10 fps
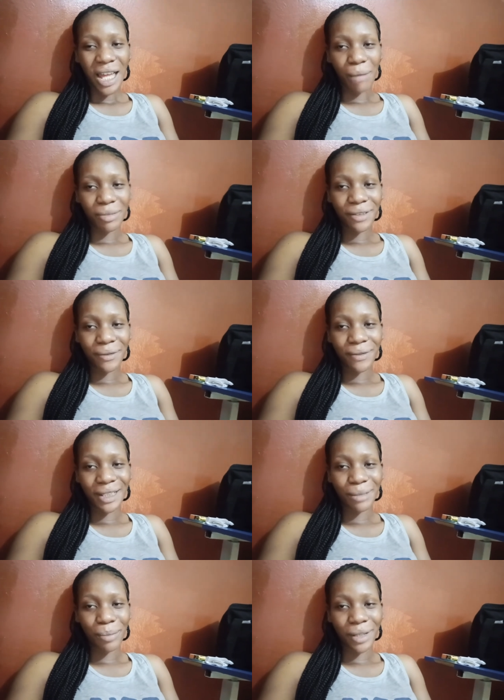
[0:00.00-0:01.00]
I'm still
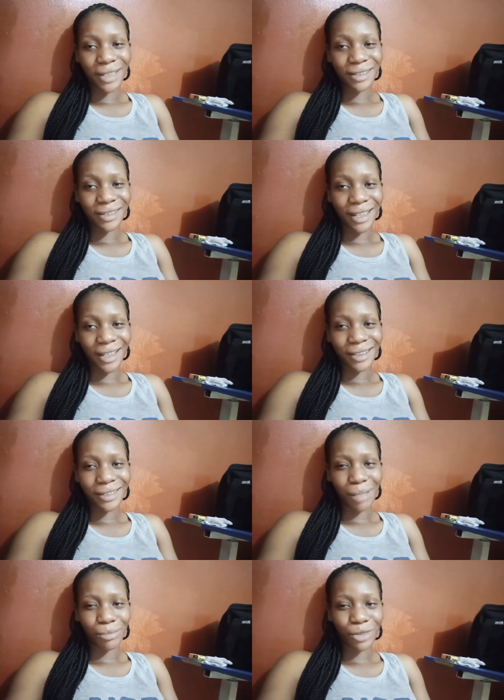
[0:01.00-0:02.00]
feeling pains. Like
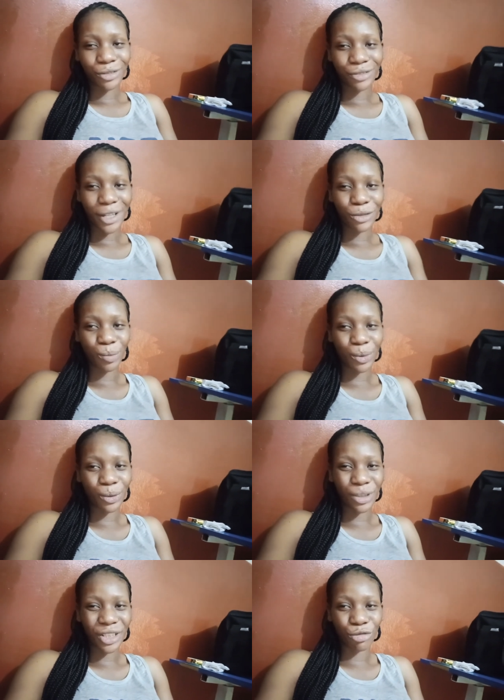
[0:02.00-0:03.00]
I'm just trying to
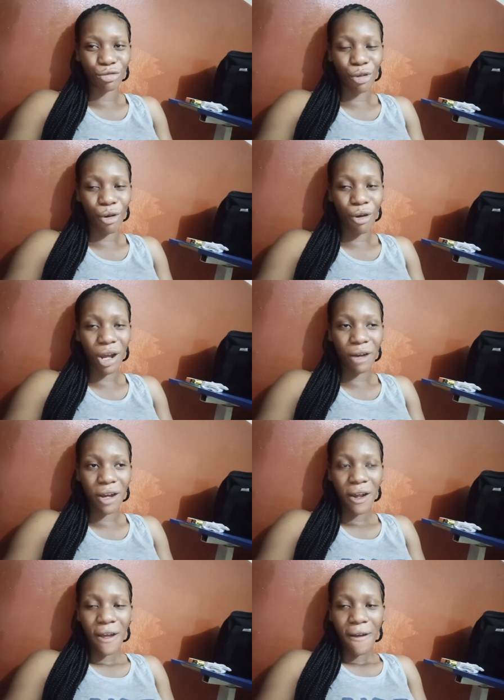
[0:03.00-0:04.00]
put on a strong
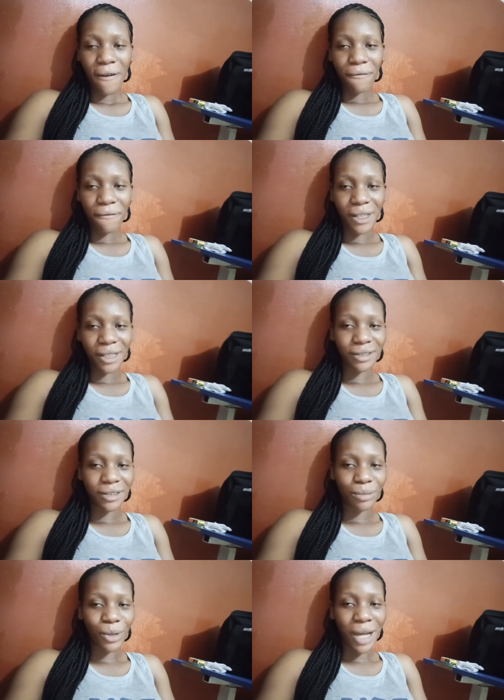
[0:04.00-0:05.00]

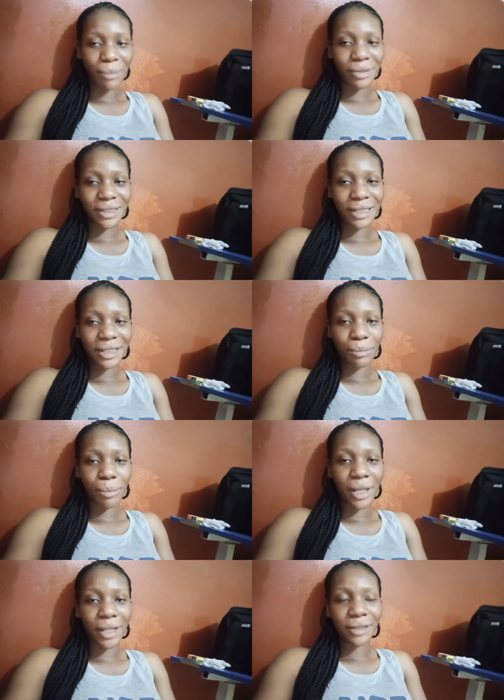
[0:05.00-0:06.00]
face, but I'm still in
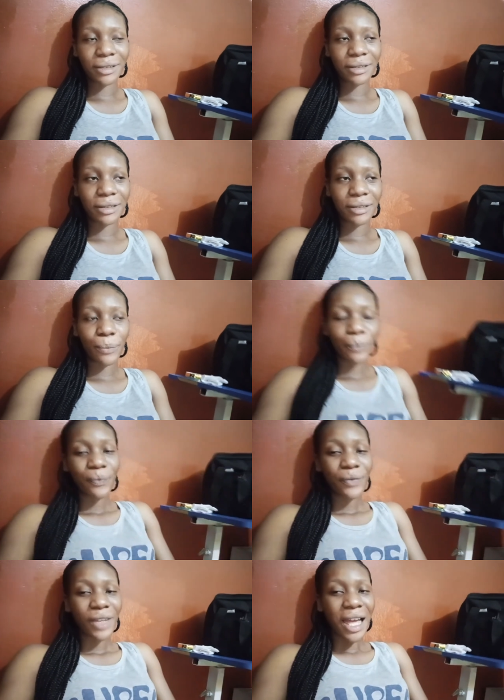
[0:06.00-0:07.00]
pains.
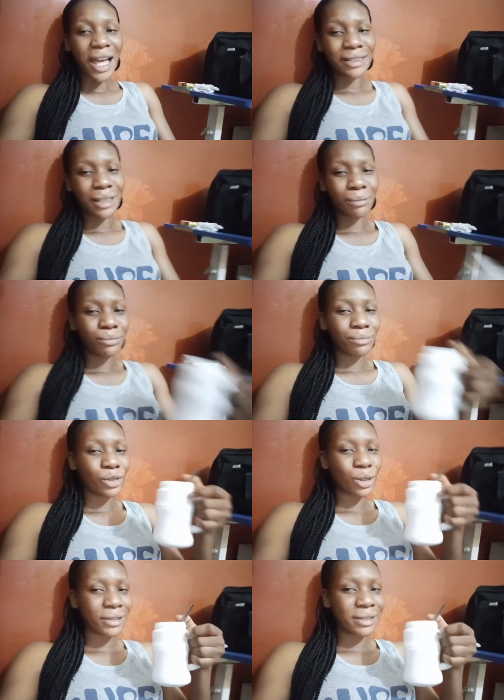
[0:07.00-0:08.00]
And I'm
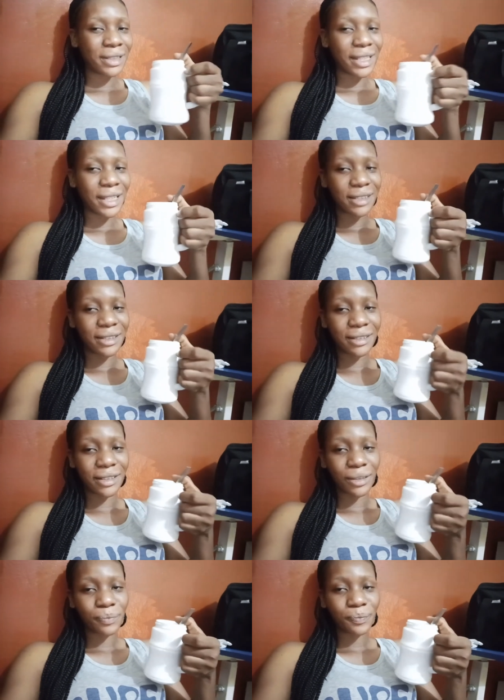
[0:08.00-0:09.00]
just taking
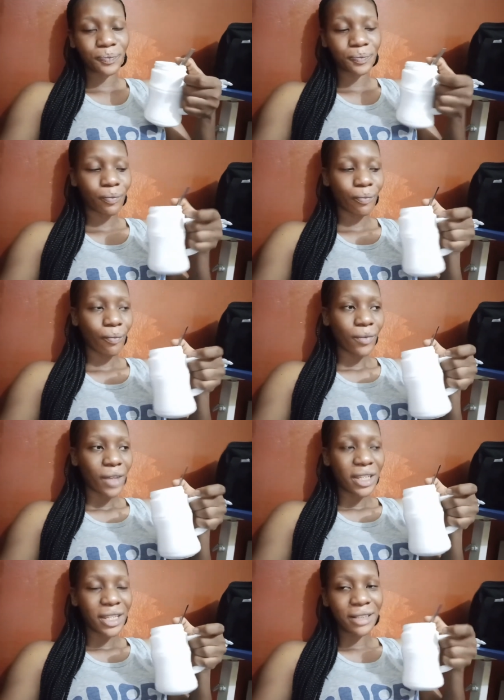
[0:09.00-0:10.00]
tea.
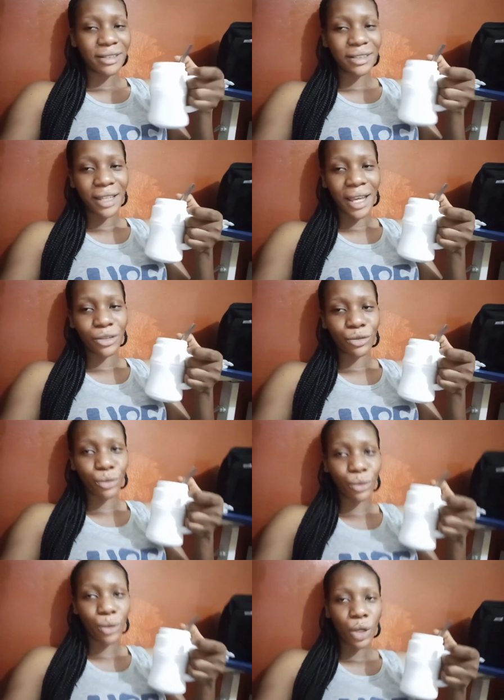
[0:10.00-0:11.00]
Yesterday I
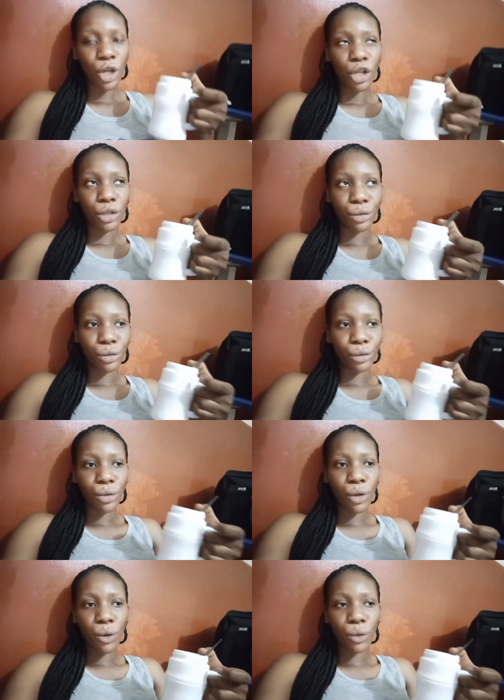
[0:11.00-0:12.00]
took
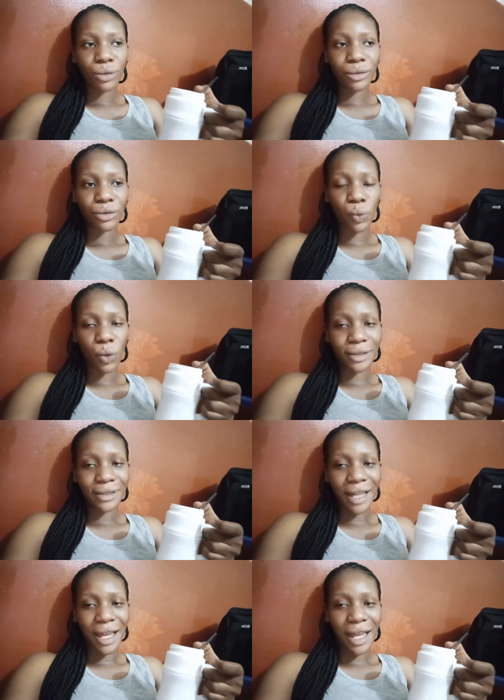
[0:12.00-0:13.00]
glucose,
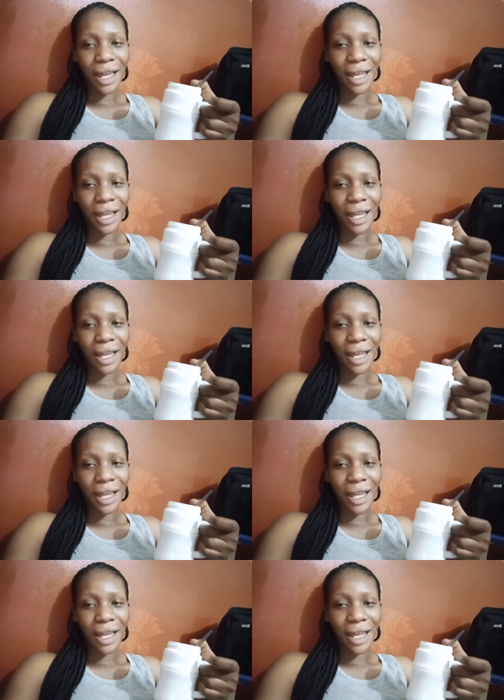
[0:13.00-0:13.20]
water,